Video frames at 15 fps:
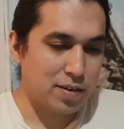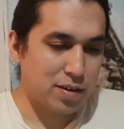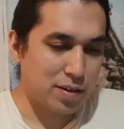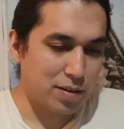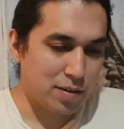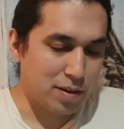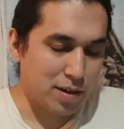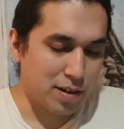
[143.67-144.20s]

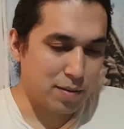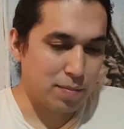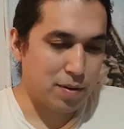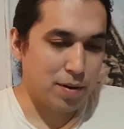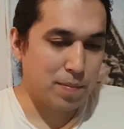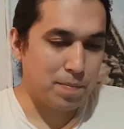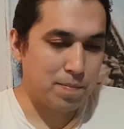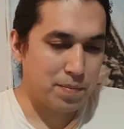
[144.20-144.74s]
the
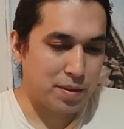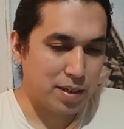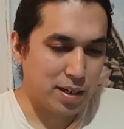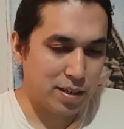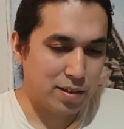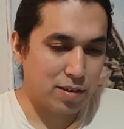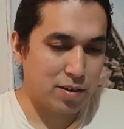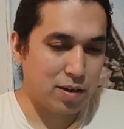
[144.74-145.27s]
mom
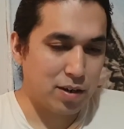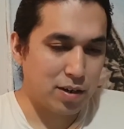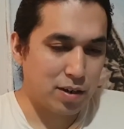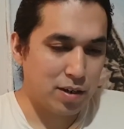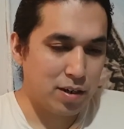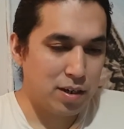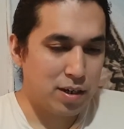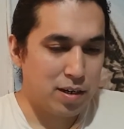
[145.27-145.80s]
and the daughter,